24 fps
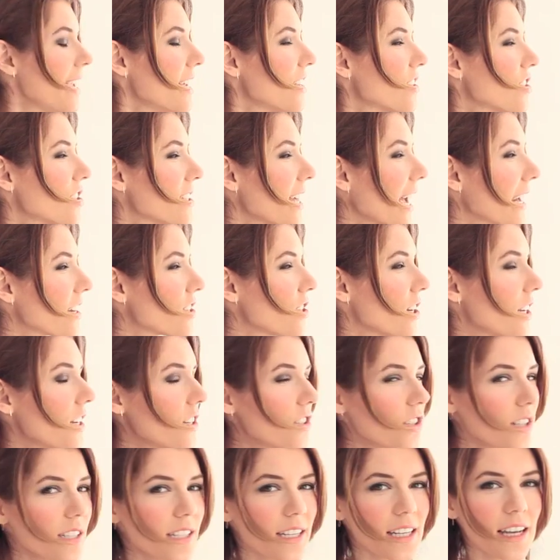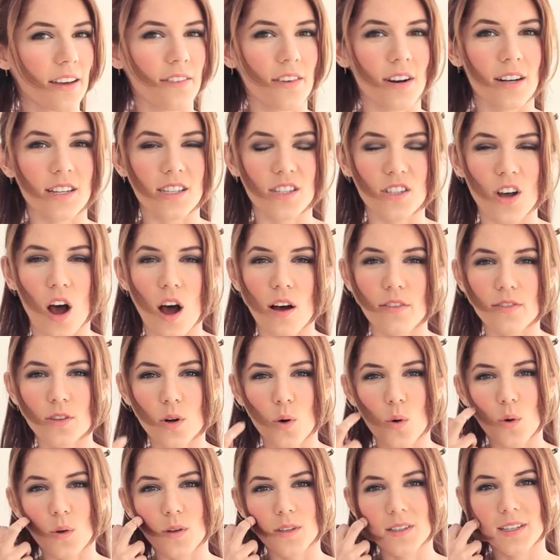each section just to give it a soft
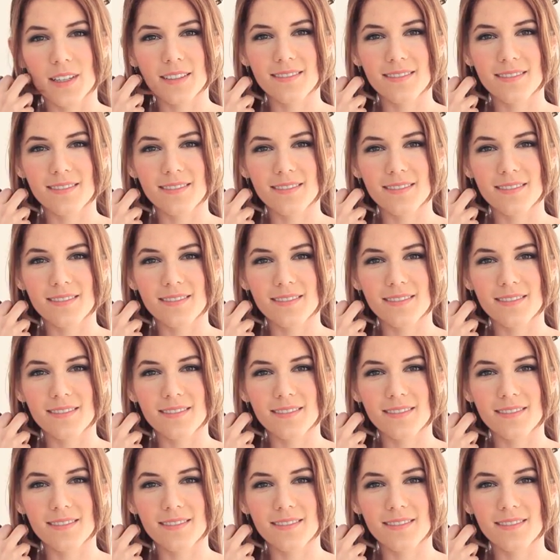hold.